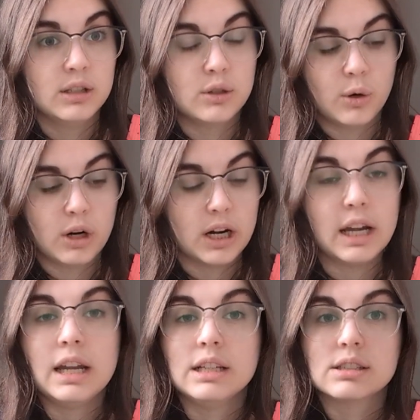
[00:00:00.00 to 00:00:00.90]
door
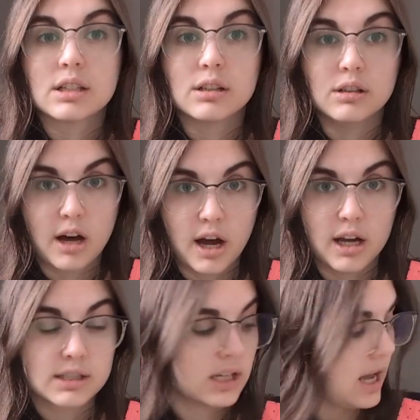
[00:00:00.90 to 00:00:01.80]
is
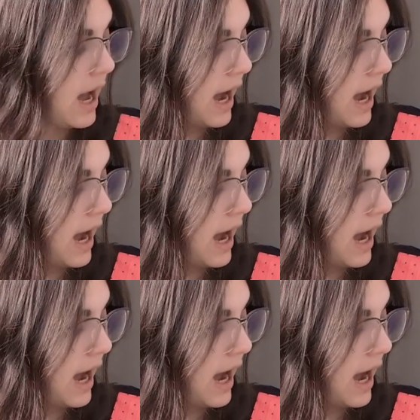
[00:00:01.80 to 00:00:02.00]
locked,